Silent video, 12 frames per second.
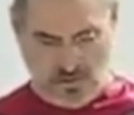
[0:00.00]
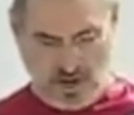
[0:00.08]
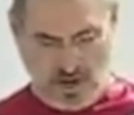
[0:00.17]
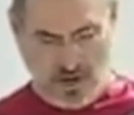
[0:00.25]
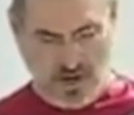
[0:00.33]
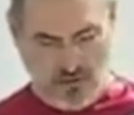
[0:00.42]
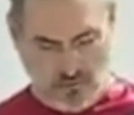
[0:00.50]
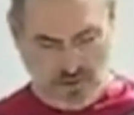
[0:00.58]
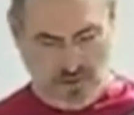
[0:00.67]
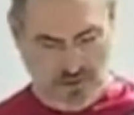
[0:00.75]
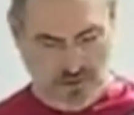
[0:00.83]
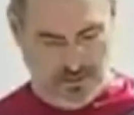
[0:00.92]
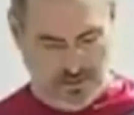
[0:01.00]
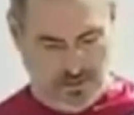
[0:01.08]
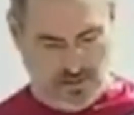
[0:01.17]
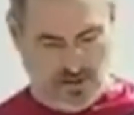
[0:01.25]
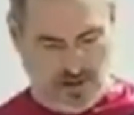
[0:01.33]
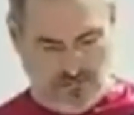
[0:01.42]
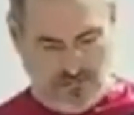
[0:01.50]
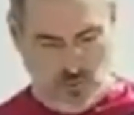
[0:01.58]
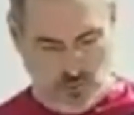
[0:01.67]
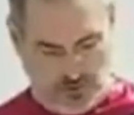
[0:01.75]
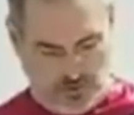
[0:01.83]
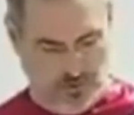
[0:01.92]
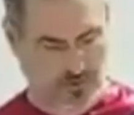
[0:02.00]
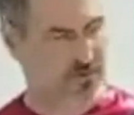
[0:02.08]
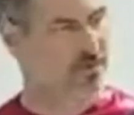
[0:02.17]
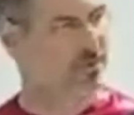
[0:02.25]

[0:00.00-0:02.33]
Stay hungry, stay foolish.